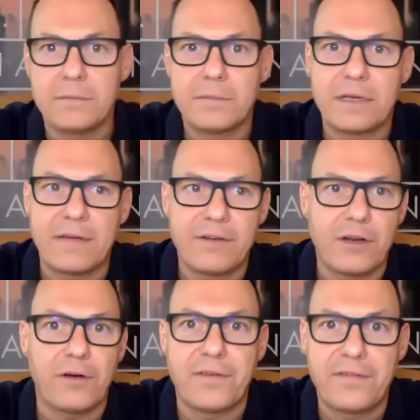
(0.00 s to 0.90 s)
given an
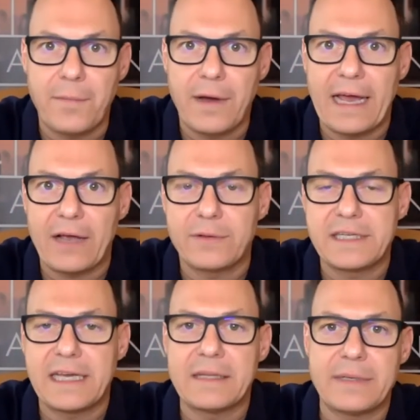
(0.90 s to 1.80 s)
offer for my
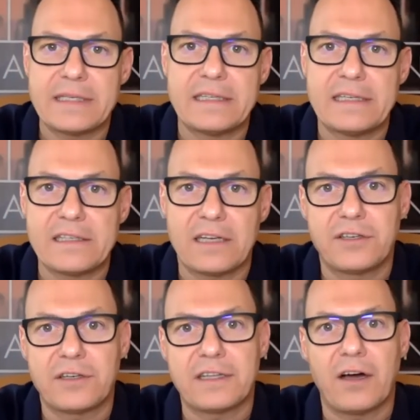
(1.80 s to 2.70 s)
equity in the business. I
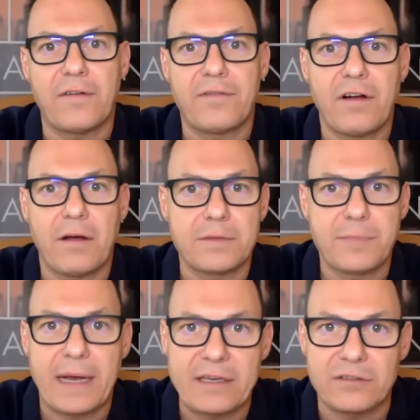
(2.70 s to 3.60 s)
took that offer. I was
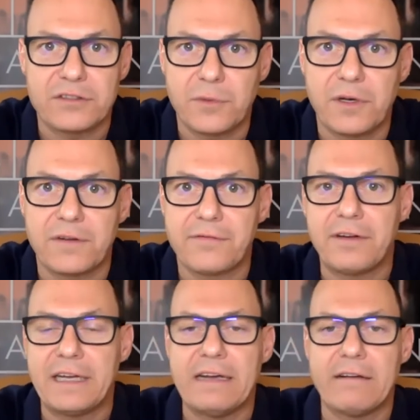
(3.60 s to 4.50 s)
paid not to work for
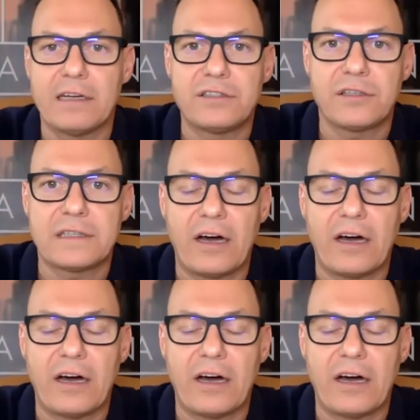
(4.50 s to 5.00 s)
a year. I took that